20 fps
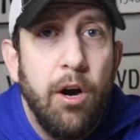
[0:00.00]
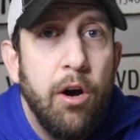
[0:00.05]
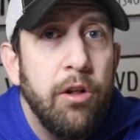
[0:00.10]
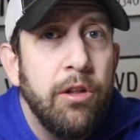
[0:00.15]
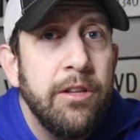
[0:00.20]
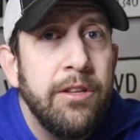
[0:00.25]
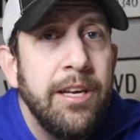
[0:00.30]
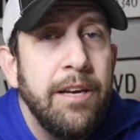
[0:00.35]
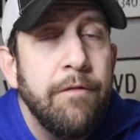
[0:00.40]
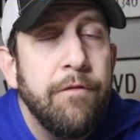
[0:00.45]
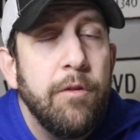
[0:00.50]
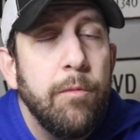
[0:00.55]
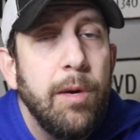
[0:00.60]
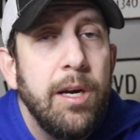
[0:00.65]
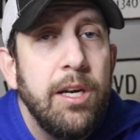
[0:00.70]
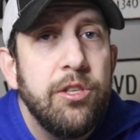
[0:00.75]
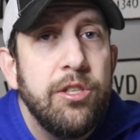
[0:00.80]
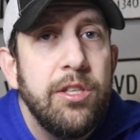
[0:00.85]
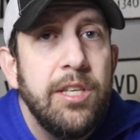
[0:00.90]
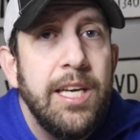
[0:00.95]
all of the
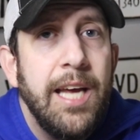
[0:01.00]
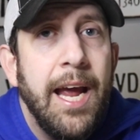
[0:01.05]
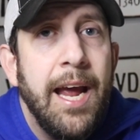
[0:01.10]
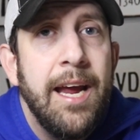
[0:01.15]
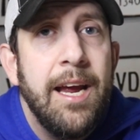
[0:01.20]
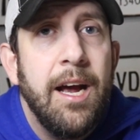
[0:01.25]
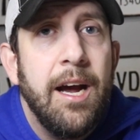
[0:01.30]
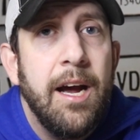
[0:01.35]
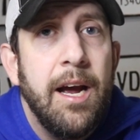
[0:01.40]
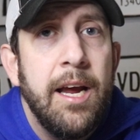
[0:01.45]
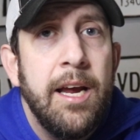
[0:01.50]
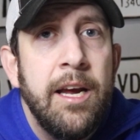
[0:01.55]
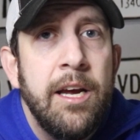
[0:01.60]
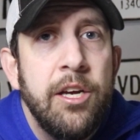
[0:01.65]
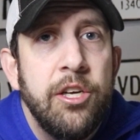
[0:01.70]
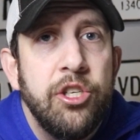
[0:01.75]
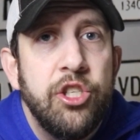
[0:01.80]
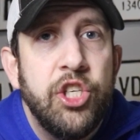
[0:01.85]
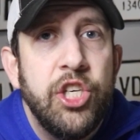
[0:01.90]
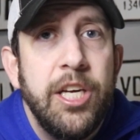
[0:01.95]
information the AI
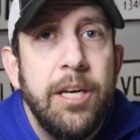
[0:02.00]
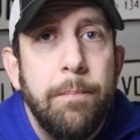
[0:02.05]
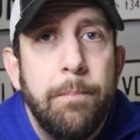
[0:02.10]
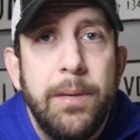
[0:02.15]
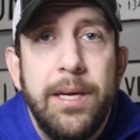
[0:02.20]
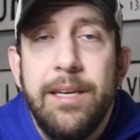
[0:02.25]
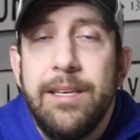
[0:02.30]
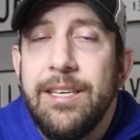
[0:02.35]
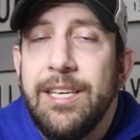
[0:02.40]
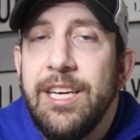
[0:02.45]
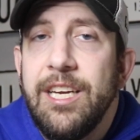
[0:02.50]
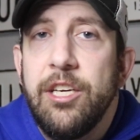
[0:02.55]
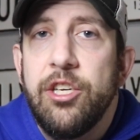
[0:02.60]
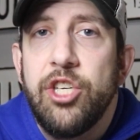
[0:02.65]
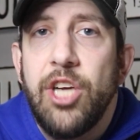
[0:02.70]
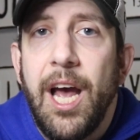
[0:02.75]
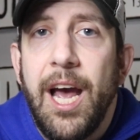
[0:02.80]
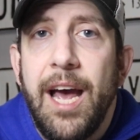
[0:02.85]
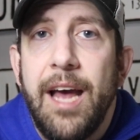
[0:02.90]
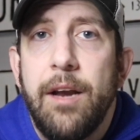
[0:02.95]
GPT
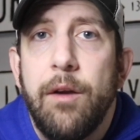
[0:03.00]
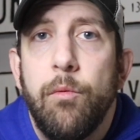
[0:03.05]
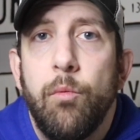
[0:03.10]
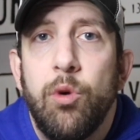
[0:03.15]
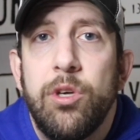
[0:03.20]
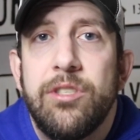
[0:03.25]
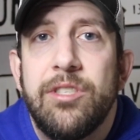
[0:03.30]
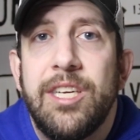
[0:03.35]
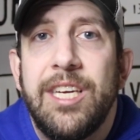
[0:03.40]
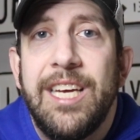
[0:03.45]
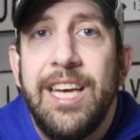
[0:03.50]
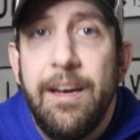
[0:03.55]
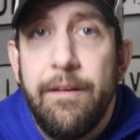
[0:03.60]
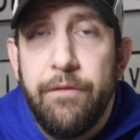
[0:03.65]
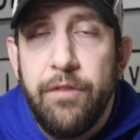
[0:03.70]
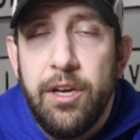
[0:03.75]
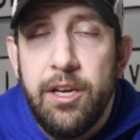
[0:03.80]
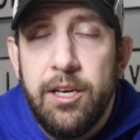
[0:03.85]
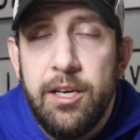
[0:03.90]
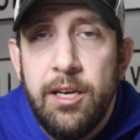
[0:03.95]
chat was
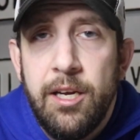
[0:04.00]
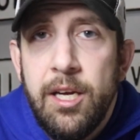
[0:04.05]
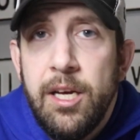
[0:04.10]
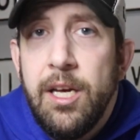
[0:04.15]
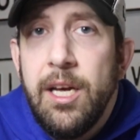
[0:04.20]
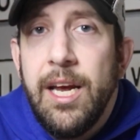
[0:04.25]
given,